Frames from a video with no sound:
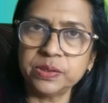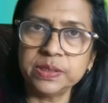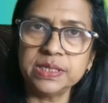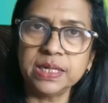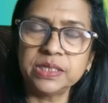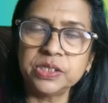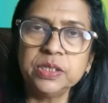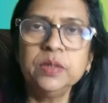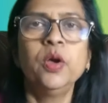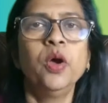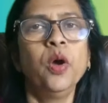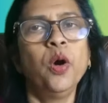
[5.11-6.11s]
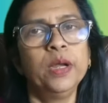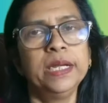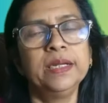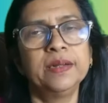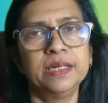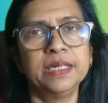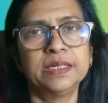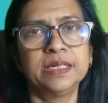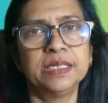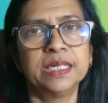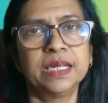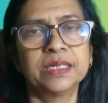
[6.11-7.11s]
transaction or a credit
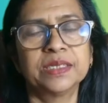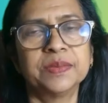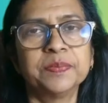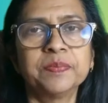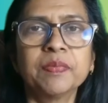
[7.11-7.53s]
transaction.